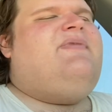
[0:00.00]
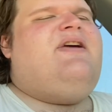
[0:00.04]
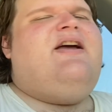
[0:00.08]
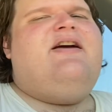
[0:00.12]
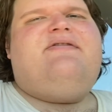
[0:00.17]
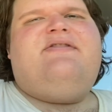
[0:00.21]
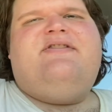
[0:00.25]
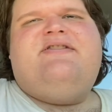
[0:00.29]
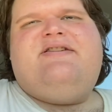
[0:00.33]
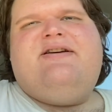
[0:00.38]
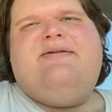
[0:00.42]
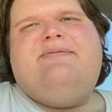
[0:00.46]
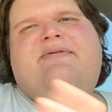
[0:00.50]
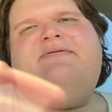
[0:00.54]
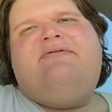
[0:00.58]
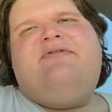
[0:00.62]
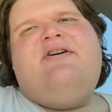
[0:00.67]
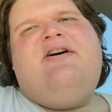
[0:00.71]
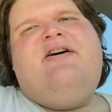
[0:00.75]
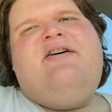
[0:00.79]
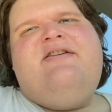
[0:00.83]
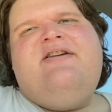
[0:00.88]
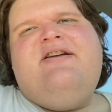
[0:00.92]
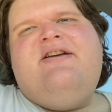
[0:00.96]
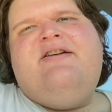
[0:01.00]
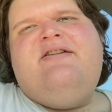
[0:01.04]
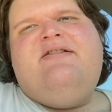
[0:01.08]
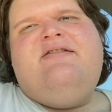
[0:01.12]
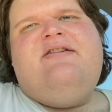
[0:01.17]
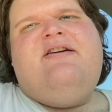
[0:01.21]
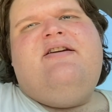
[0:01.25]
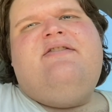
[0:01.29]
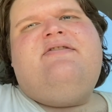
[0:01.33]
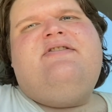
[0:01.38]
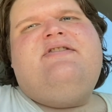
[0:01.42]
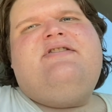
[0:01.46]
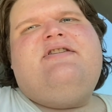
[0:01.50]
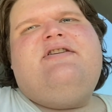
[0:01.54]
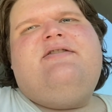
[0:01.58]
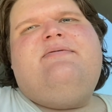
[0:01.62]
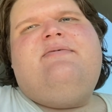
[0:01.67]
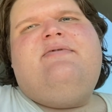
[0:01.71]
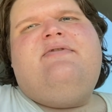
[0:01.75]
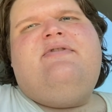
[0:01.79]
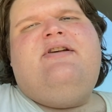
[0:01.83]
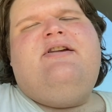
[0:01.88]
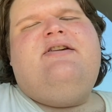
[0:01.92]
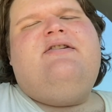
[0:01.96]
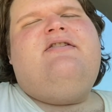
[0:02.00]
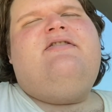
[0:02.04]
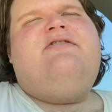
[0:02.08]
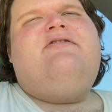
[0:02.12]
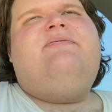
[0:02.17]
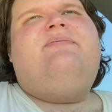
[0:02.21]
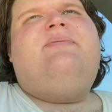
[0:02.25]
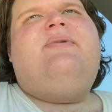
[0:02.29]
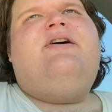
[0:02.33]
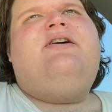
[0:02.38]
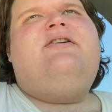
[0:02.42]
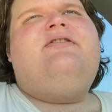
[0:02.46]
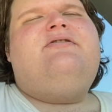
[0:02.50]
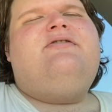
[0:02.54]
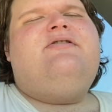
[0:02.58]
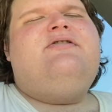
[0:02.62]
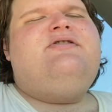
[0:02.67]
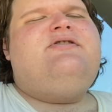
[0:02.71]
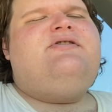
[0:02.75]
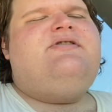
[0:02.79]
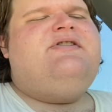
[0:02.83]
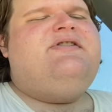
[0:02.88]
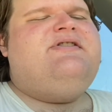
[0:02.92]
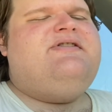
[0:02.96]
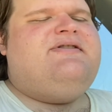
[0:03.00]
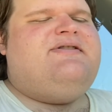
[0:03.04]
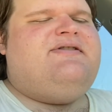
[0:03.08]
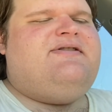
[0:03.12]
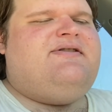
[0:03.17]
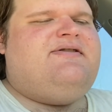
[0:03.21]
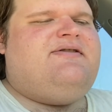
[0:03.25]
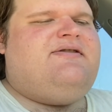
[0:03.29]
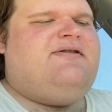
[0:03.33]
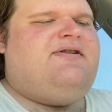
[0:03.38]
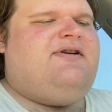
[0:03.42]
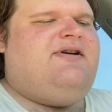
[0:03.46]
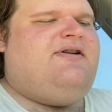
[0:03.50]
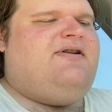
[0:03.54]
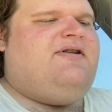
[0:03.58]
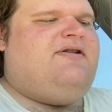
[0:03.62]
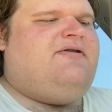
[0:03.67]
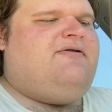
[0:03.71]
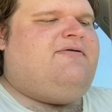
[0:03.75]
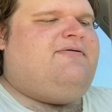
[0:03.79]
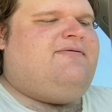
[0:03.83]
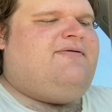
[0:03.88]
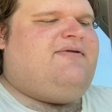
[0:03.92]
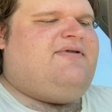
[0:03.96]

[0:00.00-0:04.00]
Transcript: Every time I've gone in, every time I, you know, bought groceries, you know,